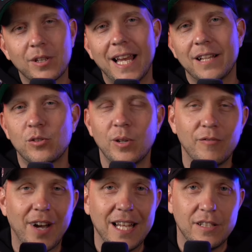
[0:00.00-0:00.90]
like to
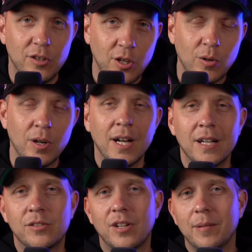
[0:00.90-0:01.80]
invite you
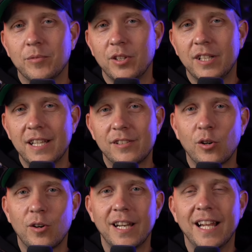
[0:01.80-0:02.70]
to come to the
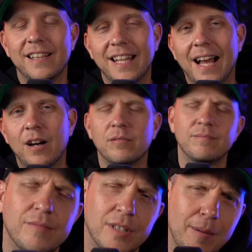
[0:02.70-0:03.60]
Discord, and now,
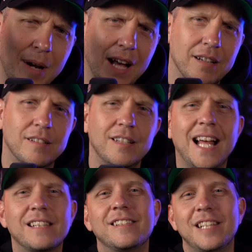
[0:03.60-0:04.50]
come on,
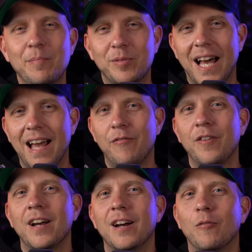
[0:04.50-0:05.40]
let's deep dive
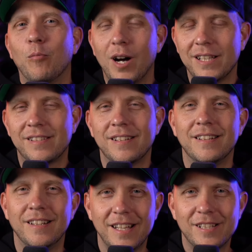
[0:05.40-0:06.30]
what's
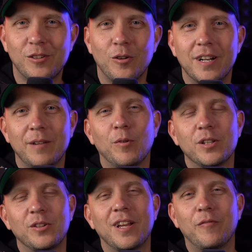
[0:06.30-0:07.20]
the Discord and
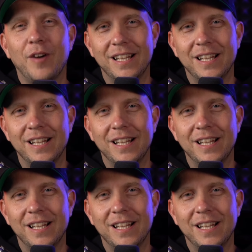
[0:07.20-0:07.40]
what you can find